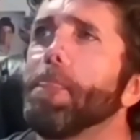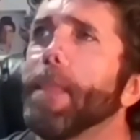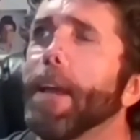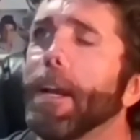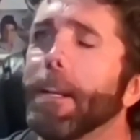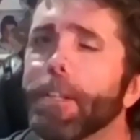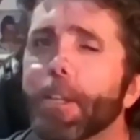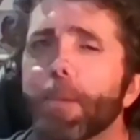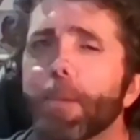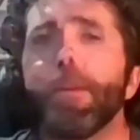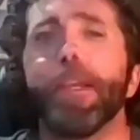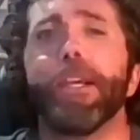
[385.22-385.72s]
I
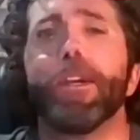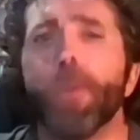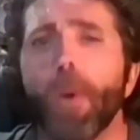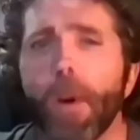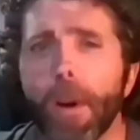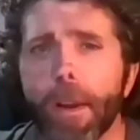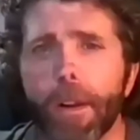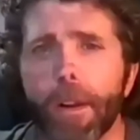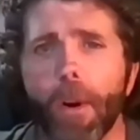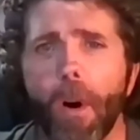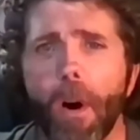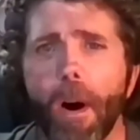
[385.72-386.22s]
speak
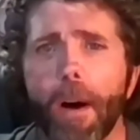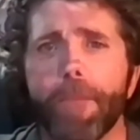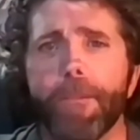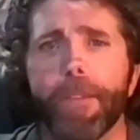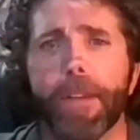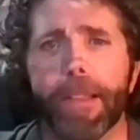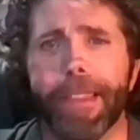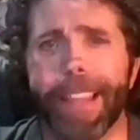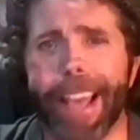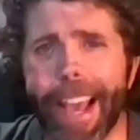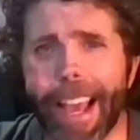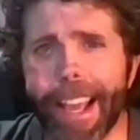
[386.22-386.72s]
on it
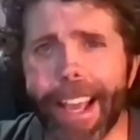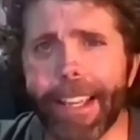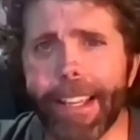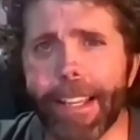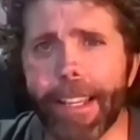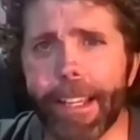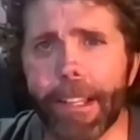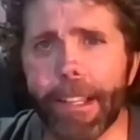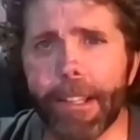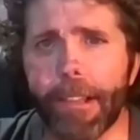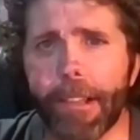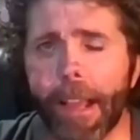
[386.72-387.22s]
often. That
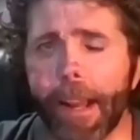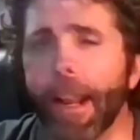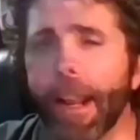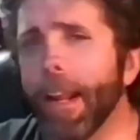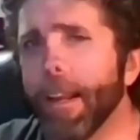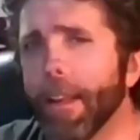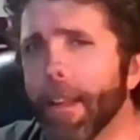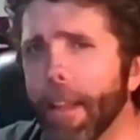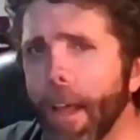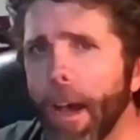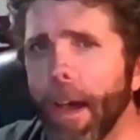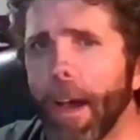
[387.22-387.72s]
is, and I
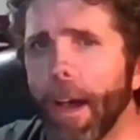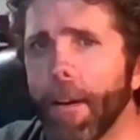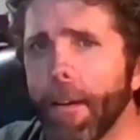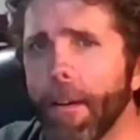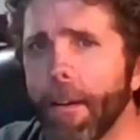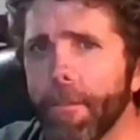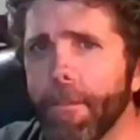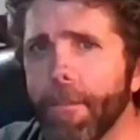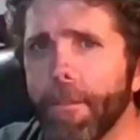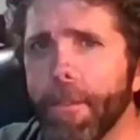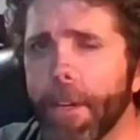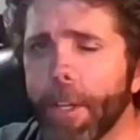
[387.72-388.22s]

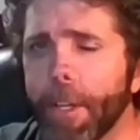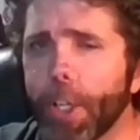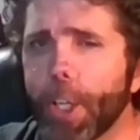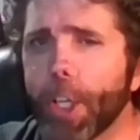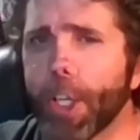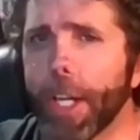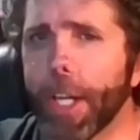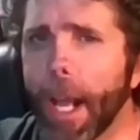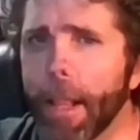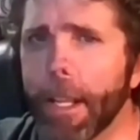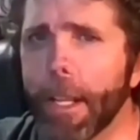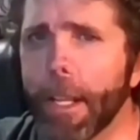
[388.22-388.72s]
love,
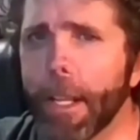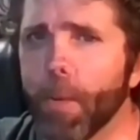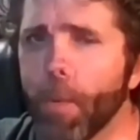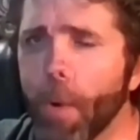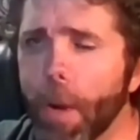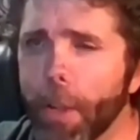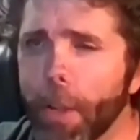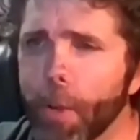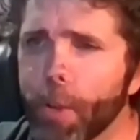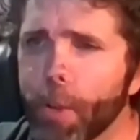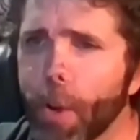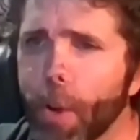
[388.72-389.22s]
Shelley,
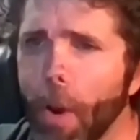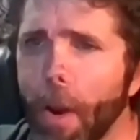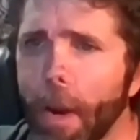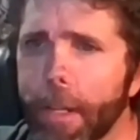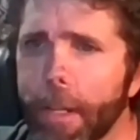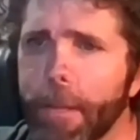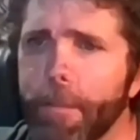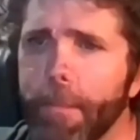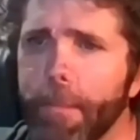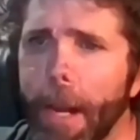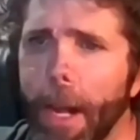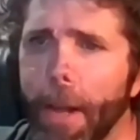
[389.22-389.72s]
what you
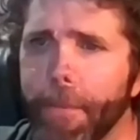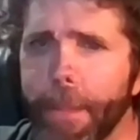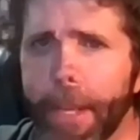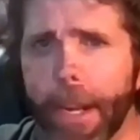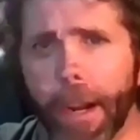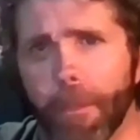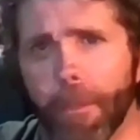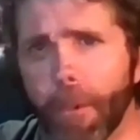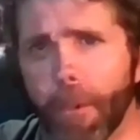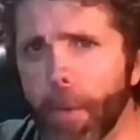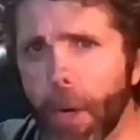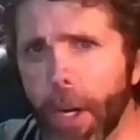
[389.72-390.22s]
talked about, that
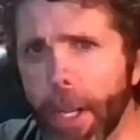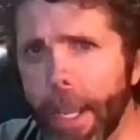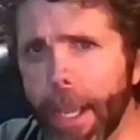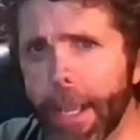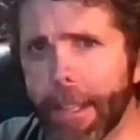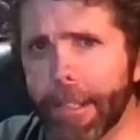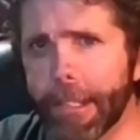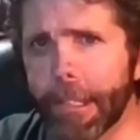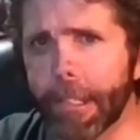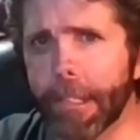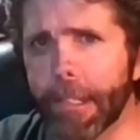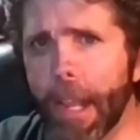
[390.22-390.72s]
everybody
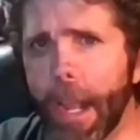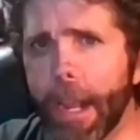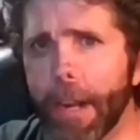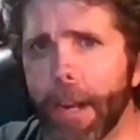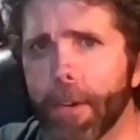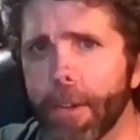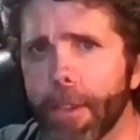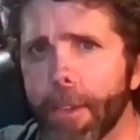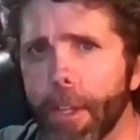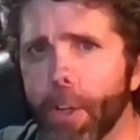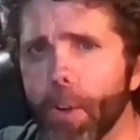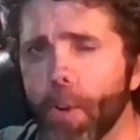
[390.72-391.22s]
has a sign
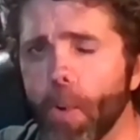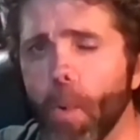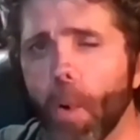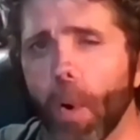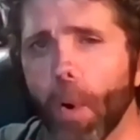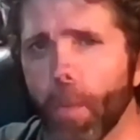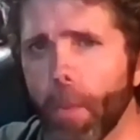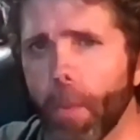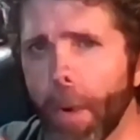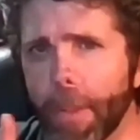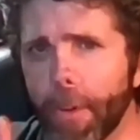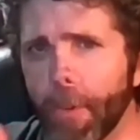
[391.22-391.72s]
on the
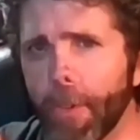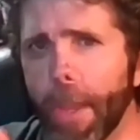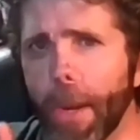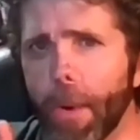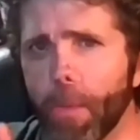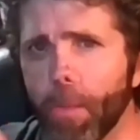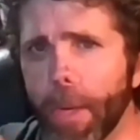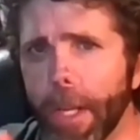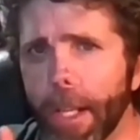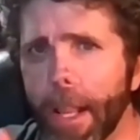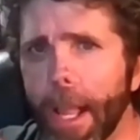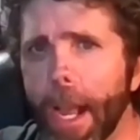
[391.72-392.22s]
door, whether they
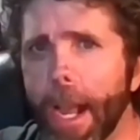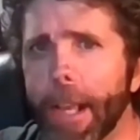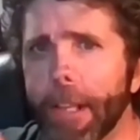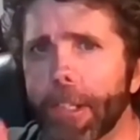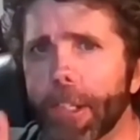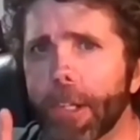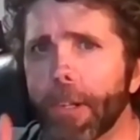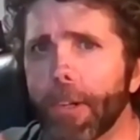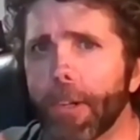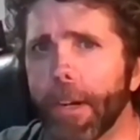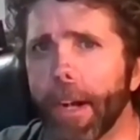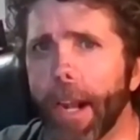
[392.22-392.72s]

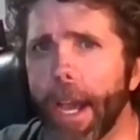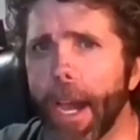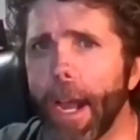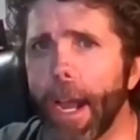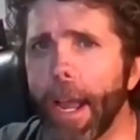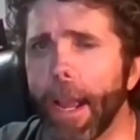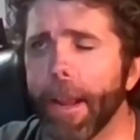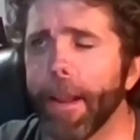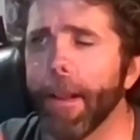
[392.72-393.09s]
realize it or not.